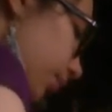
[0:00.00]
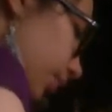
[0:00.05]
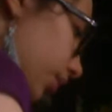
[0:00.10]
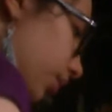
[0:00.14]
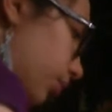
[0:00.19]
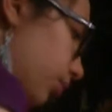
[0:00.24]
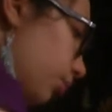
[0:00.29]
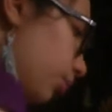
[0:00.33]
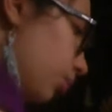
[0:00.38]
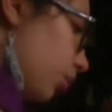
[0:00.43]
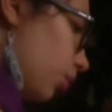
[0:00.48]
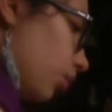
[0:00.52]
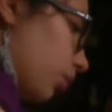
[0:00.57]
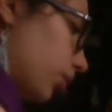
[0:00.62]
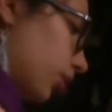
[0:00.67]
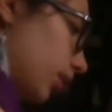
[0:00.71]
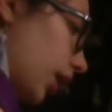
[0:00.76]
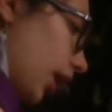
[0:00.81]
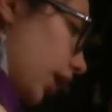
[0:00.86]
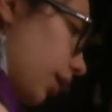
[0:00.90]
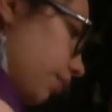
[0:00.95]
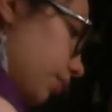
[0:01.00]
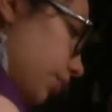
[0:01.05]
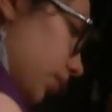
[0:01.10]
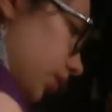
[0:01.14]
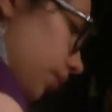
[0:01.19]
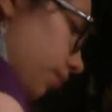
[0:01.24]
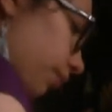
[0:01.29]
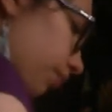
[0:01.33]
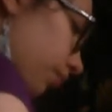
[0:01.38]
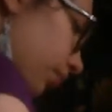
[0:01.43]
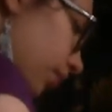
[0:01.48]
over 2 times
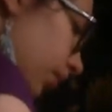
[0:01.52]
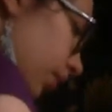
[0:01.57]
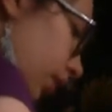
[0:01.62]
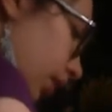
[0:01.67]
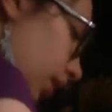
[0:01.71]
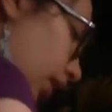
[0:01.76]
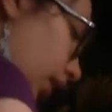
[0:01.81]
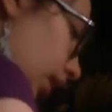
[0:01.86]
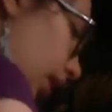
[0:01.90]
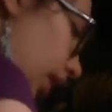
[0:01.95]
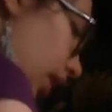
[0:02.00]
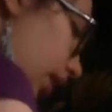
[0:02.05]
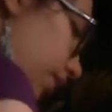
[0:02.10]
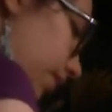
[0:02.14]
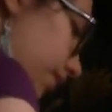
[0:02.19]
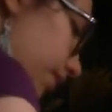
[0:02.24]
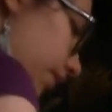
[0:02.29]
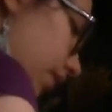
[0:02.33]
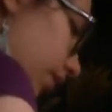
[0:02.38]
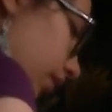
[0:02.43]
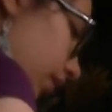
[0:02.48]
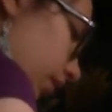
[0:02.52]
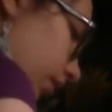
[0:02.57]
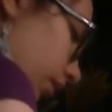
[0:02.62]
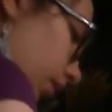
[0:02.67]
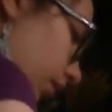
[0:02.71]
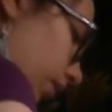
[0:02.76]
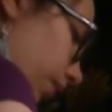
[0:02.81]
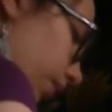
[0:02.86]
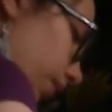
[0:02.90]
f of